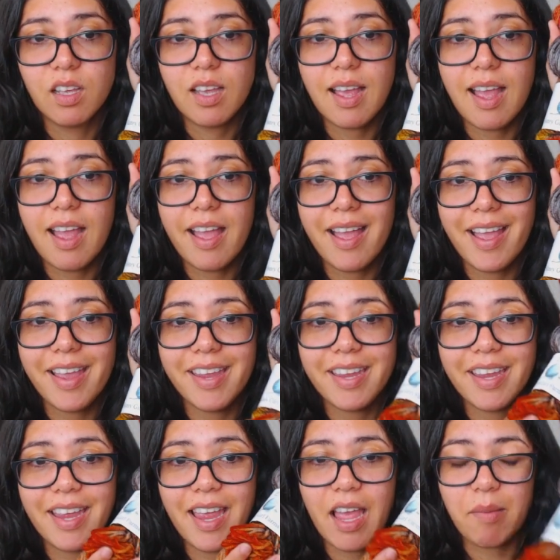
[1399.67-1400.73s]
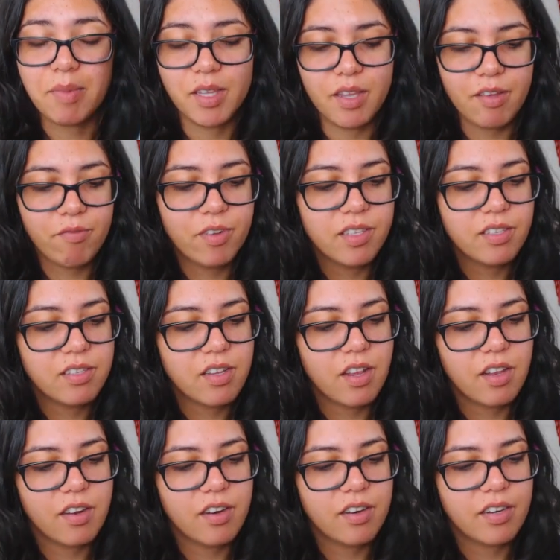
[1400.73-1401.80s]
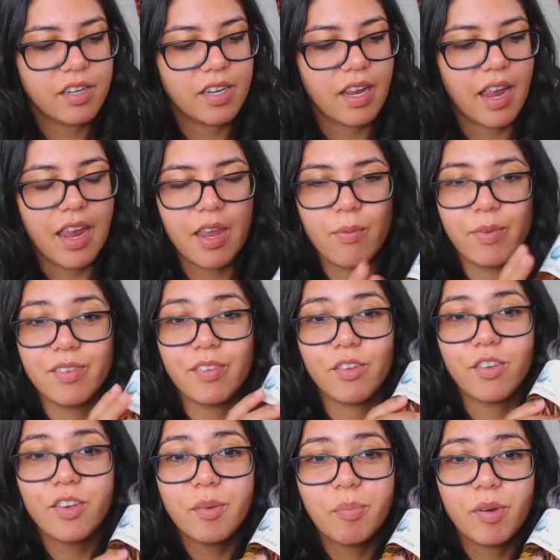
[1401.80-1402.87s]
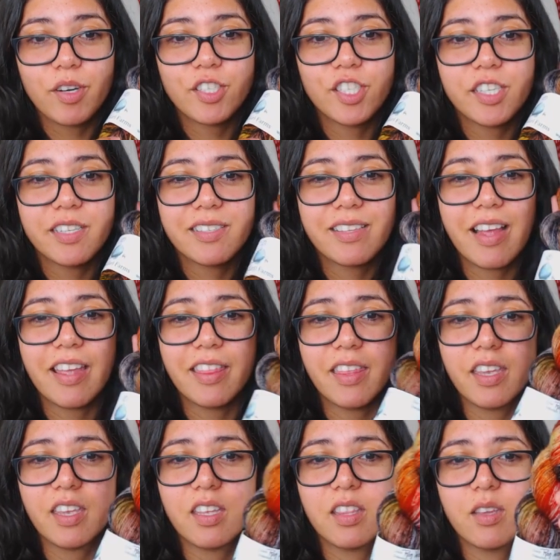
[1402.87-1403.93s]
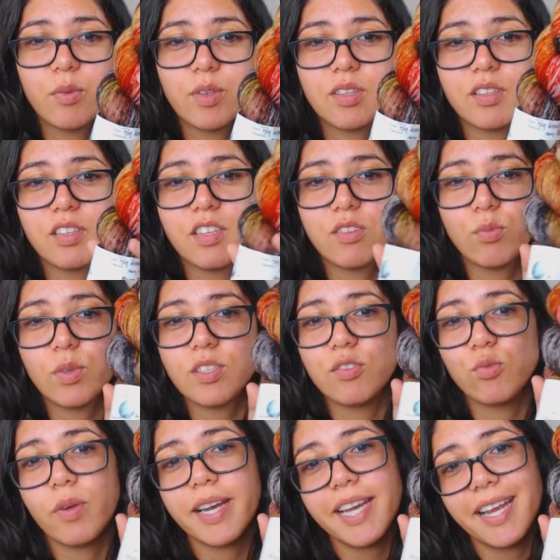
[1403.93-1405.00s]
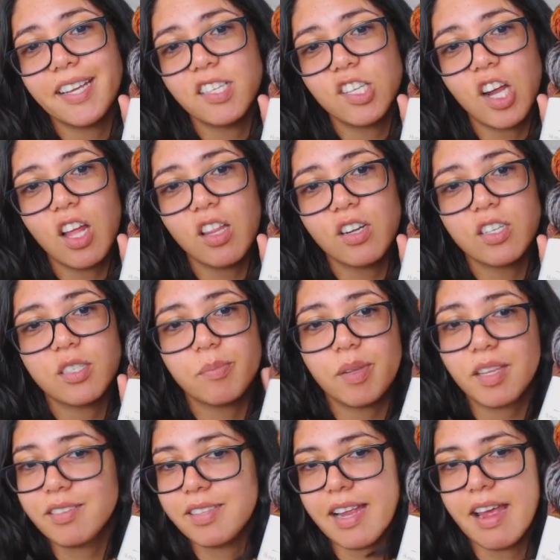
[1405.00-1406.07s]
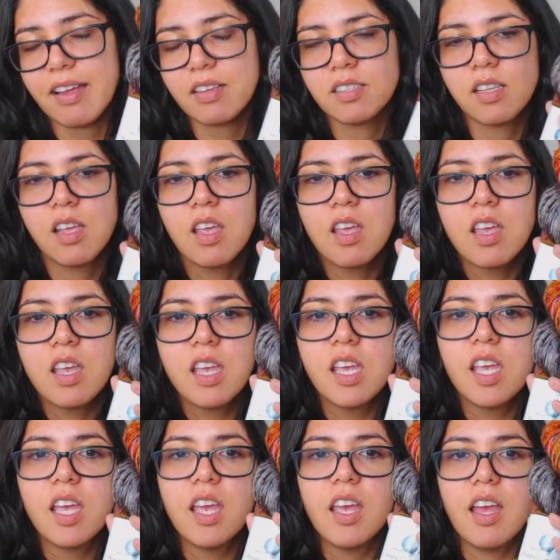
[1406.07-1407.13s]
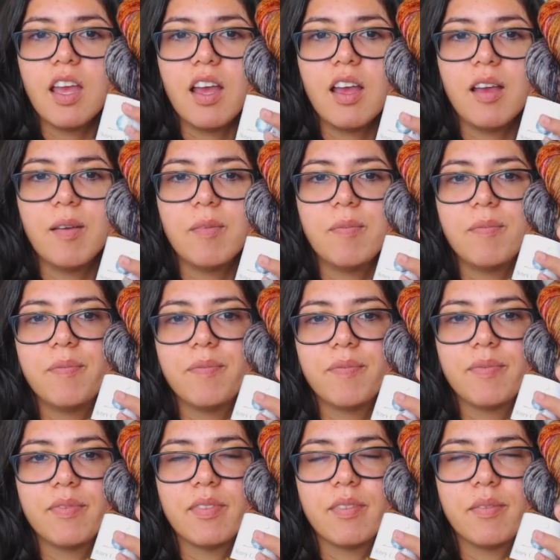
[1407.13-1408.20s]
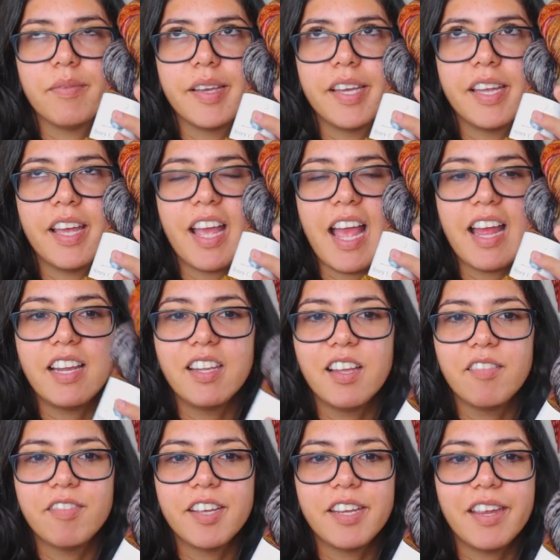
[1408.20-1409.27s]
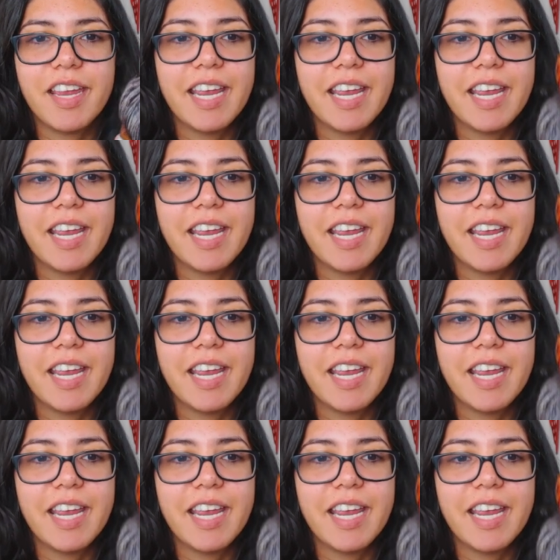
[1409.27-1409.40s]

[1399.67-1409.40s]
I'm in love with this color. It was a good purchase. I think this was $28 plus tax. But I love it.